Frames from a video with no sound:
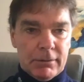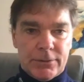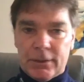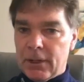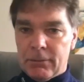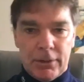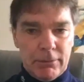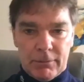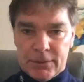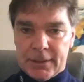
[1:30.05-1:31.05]
So
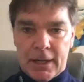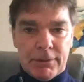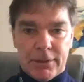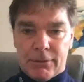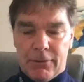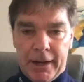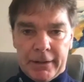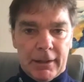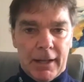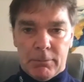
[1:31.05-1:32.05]
there was never this grand,
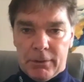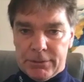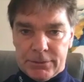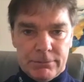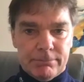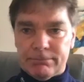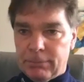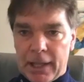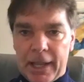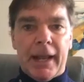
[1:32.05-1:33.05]
elaborate
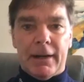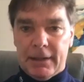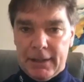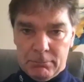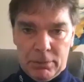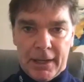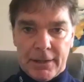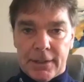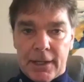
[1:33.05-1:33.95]
plan in place.